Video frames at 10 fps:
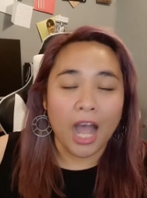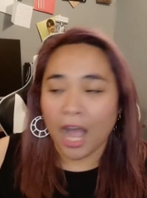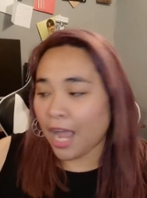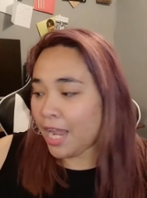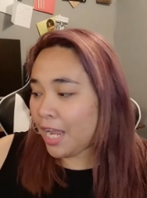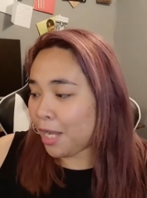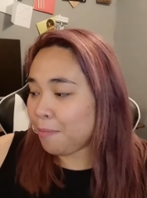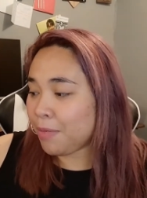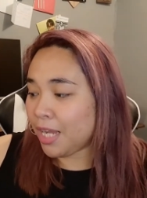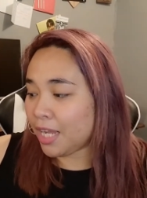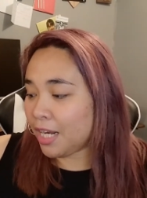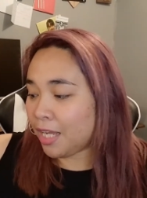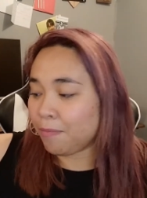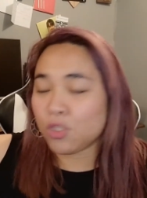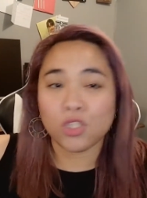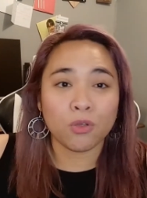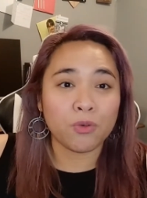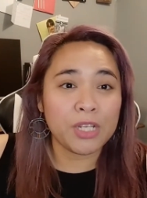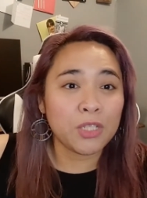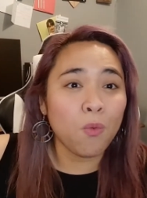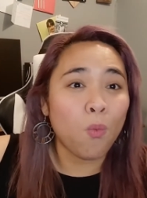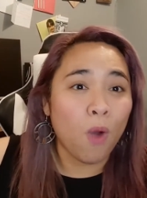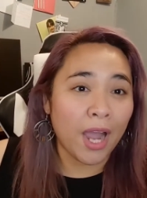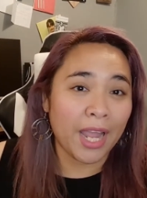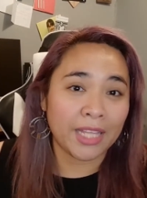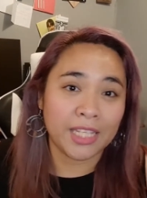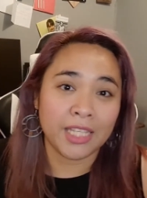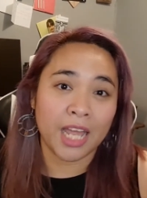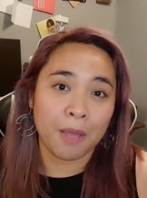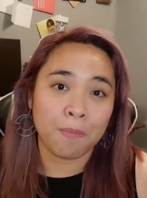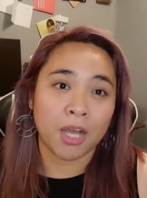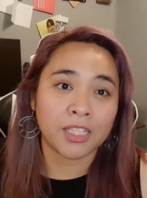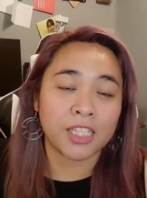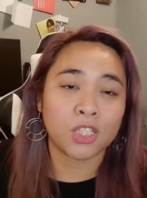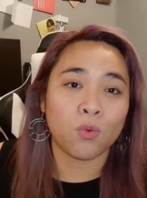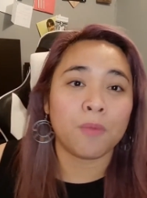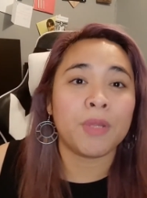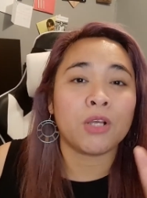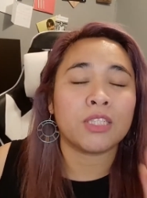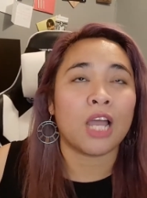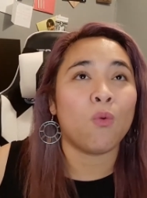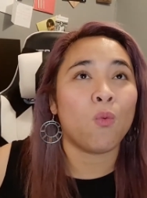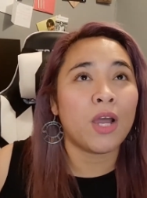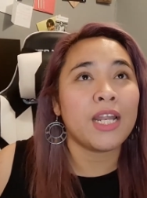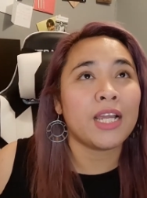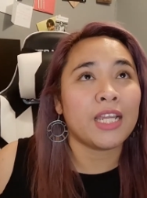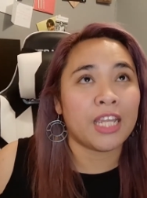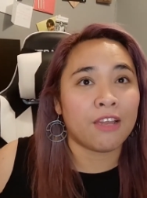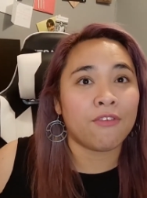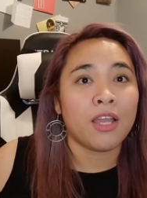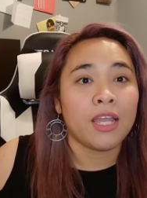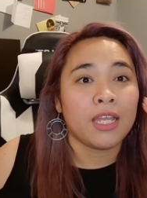I am gonna so the reason why I did not unbox this one because I want to give